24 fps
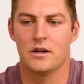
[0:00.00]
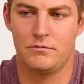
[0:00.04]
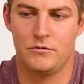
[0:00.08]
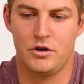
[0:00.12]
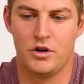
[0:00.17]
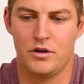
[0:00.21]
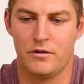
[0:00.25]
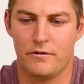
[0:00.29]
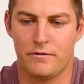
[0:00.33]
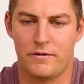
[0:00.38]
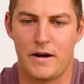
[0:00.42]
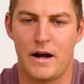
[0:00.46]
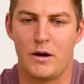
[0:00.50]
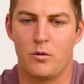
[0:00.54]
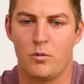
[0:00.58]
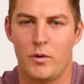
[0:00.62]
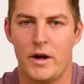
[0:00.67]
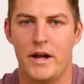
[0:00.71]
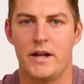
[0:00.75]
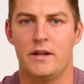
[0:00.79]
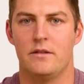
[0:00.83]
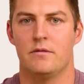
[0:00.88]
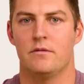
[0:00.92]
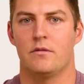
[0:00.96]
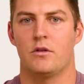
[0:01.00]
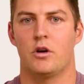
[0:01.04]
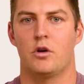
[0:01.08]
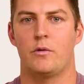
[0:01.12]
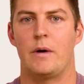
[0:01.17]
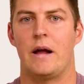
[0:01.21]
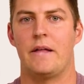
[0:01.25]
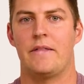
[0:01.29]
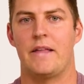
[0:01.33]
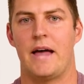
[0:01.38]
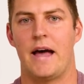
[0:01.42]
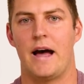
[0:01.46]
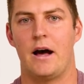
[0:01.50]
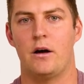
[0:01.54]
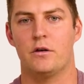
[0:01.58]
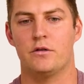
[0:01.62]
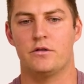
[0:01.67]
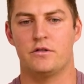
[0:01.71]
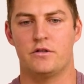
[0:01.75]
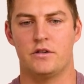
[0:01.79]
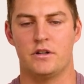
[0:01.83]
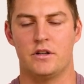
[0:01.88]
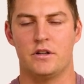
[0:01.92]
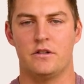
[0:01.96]
You can find weight around the
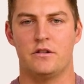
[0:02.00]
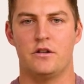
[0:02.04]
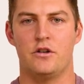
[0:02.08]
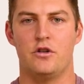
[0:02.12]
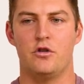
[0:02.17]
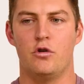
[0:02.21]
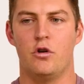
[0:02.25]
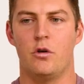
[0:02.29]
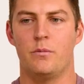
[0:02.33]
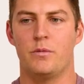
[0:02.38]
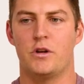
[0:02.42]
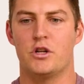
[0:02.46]
house to do them,